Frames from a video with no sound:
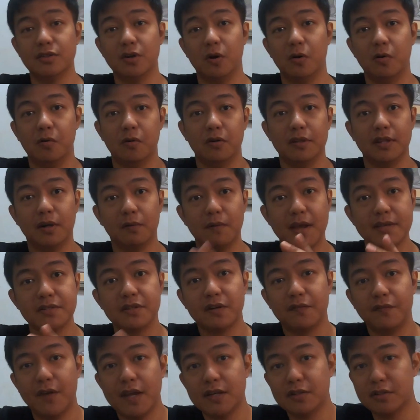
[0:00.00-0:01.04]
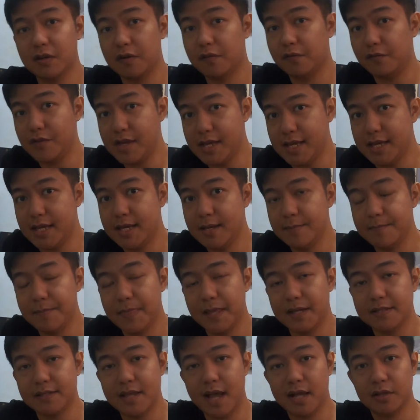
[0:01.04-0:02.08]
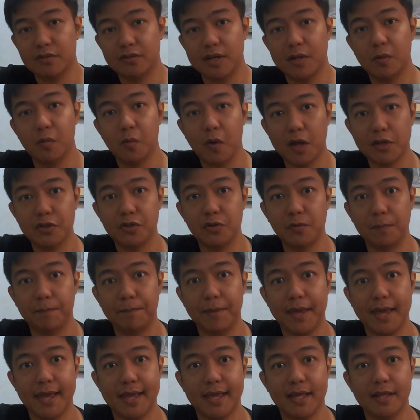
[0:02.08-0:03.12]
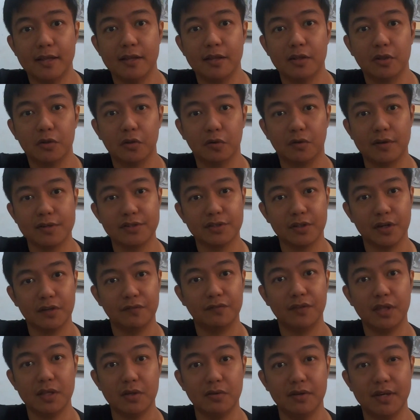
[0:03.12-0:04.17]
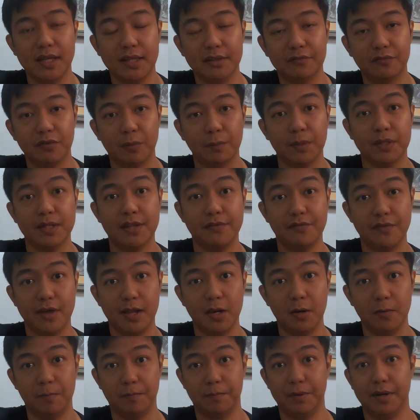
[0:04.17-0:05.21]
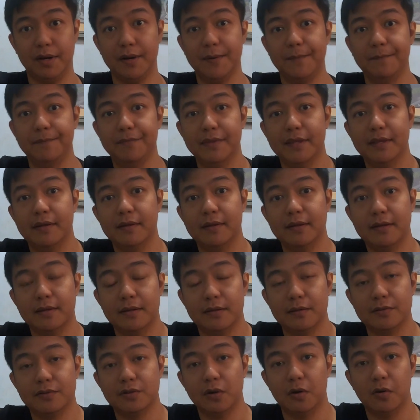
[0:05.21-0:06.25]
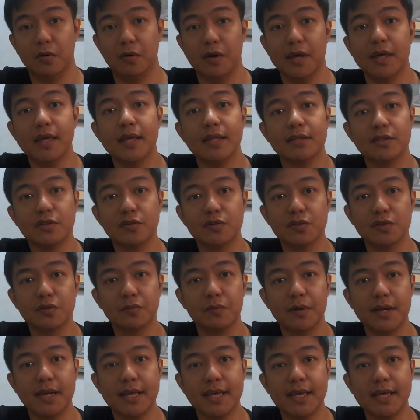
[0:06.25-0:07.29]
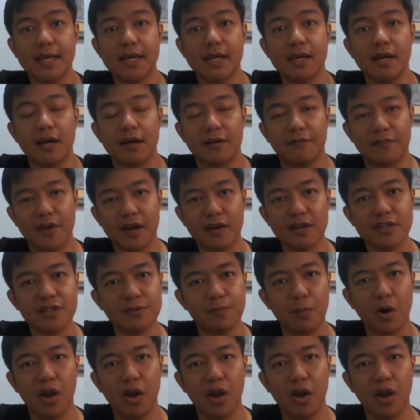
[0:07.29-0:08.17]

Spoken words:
So the reservation fee is actually what you pay to reserve the unit from the developer. So it's usually a very